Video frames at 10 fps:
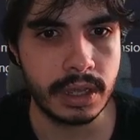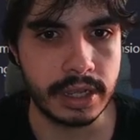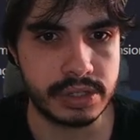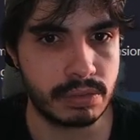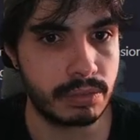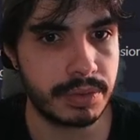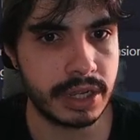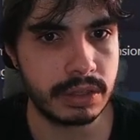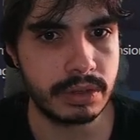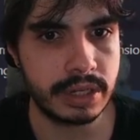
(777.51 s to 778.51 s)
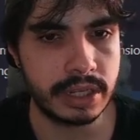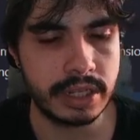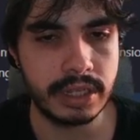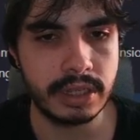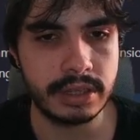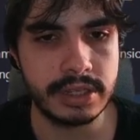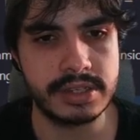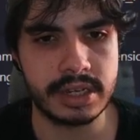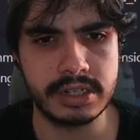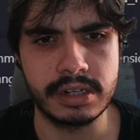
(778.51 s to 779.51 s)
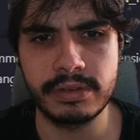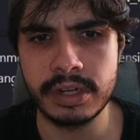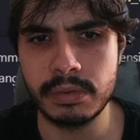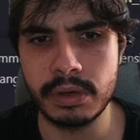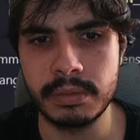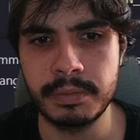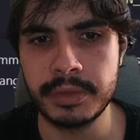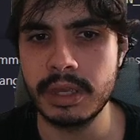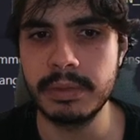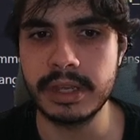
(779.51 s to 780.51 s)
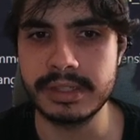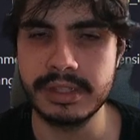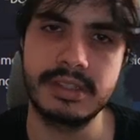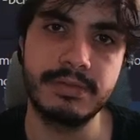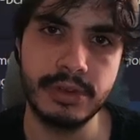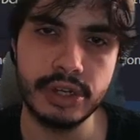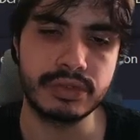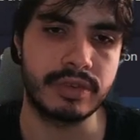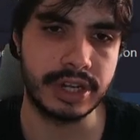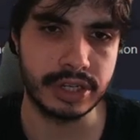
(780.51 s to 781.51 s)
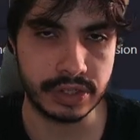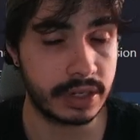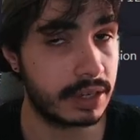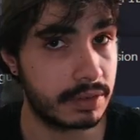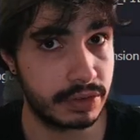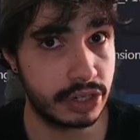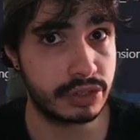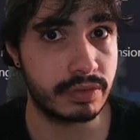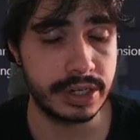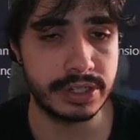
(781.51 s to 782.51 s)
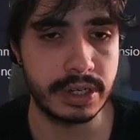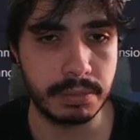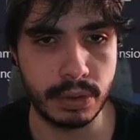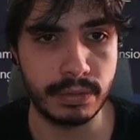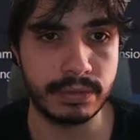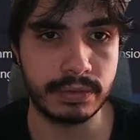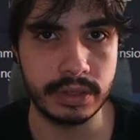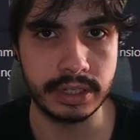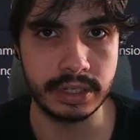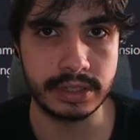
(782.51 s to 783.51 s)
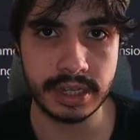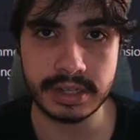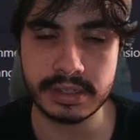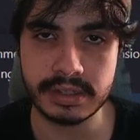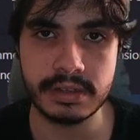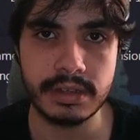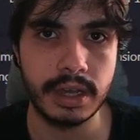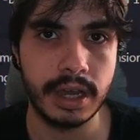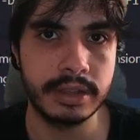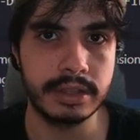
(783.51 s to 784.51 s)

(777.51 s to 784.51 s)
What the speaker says: So what we're including here, this is actually a funny one because this is a version range. You can have a version range in both the text and the